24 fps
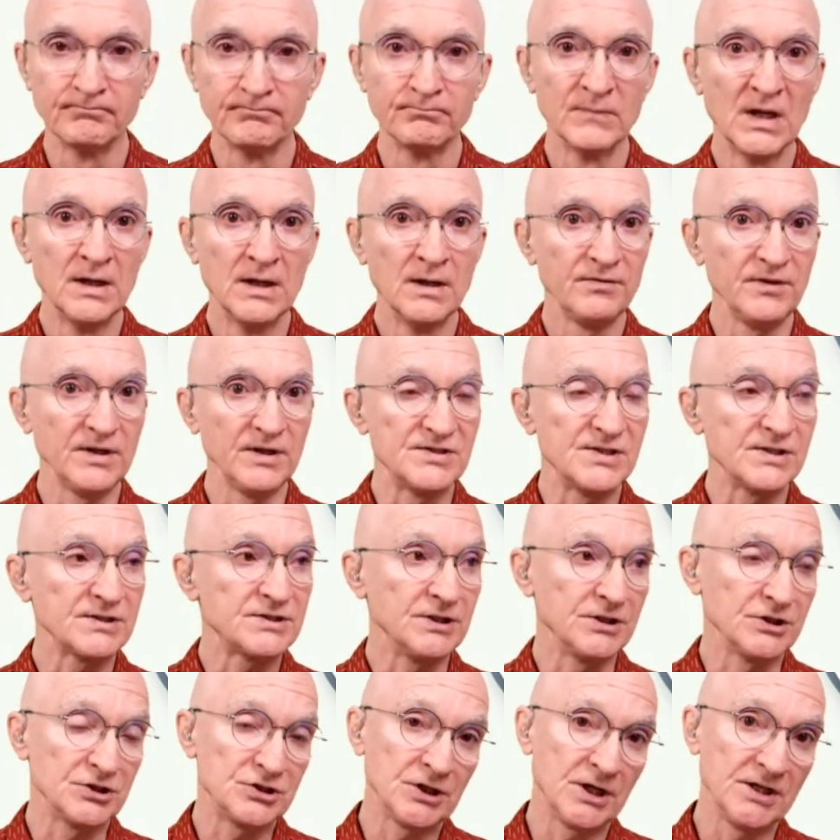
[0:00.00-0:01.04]
The existing
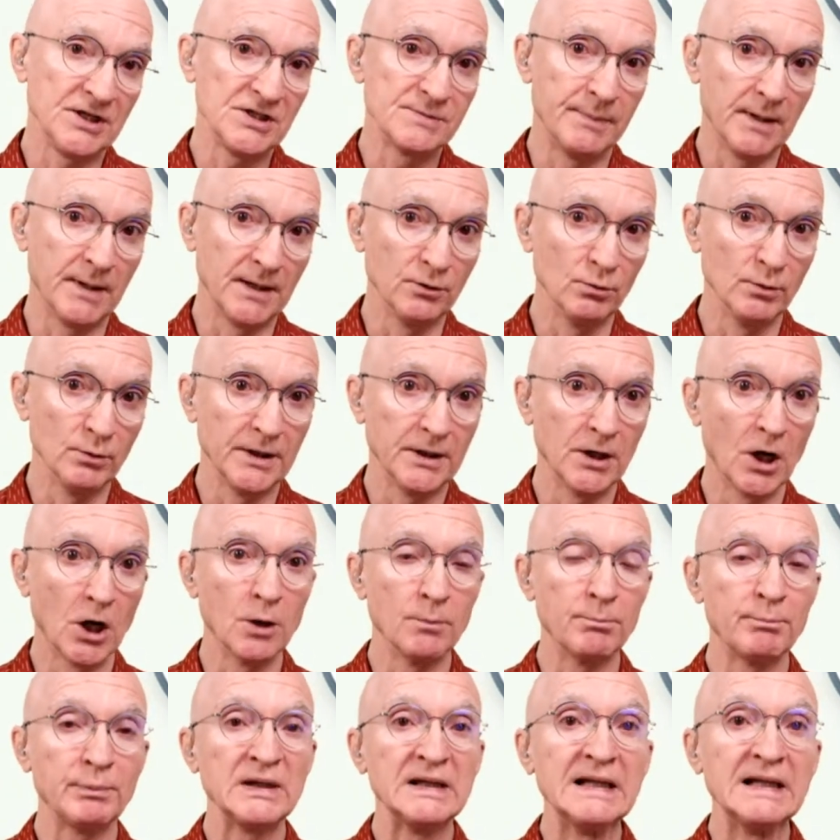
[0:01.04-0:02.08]
chains, by the way, are
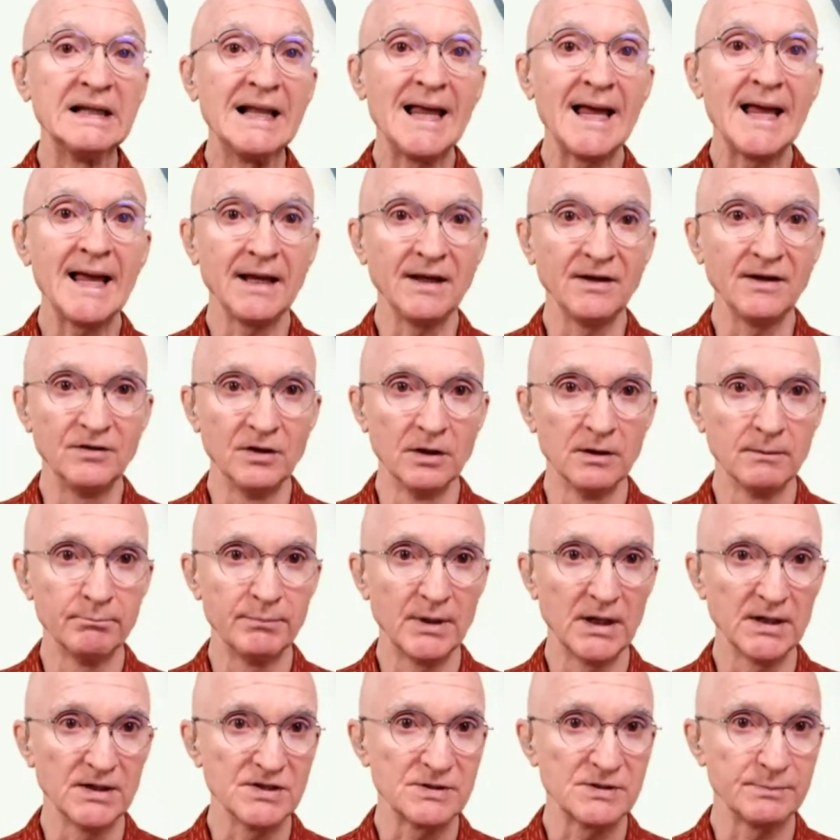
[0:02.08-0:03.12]
plagued by
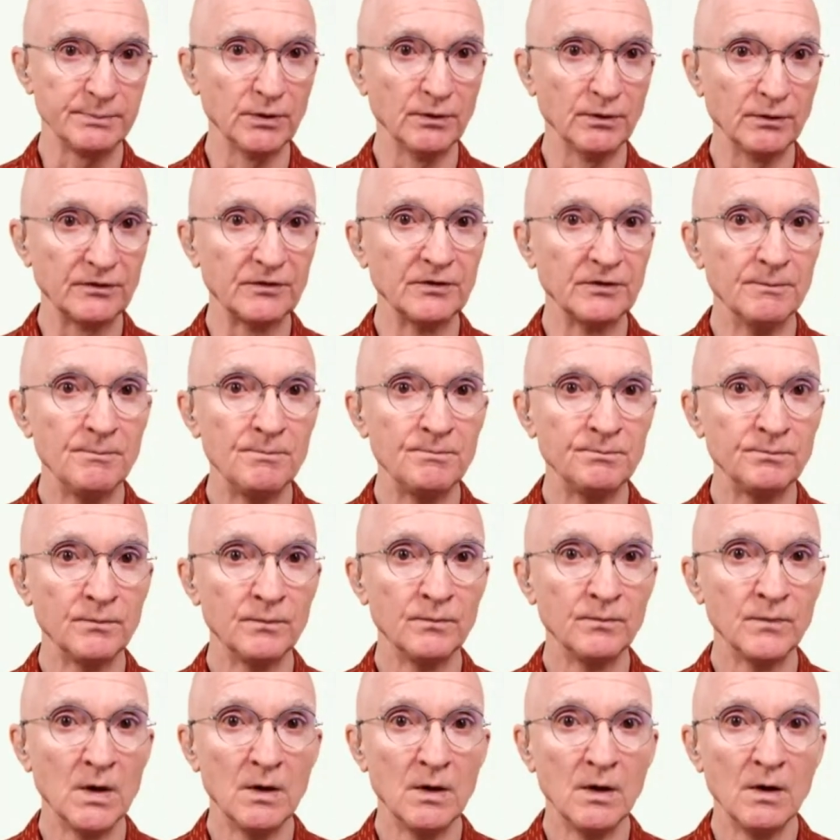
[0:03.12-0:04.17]
disputes.
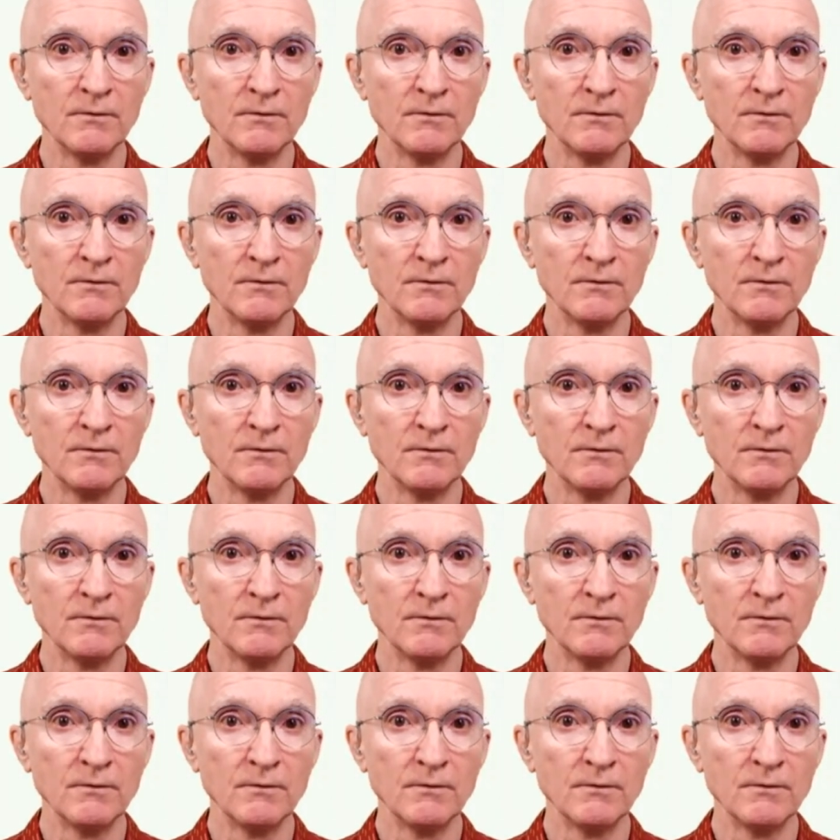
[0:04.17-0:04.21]
For